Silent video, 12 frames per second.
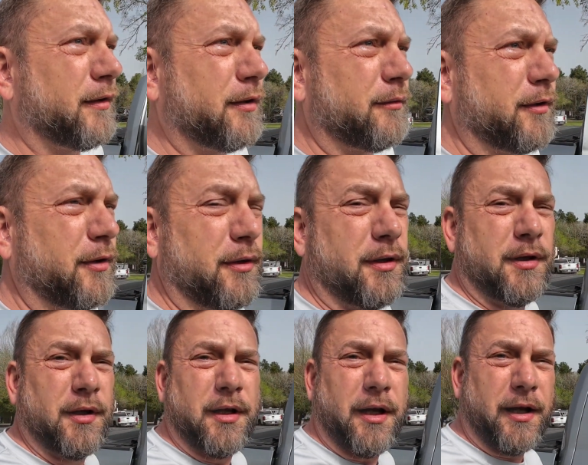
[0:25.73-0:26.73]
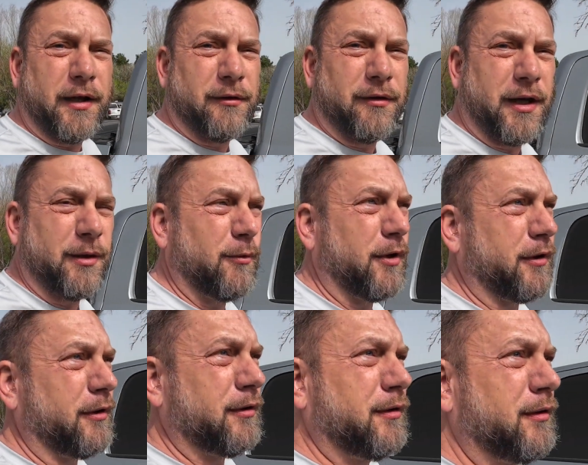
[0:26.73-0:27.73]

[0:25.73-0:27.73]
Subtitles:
that don't know it, I don't like water.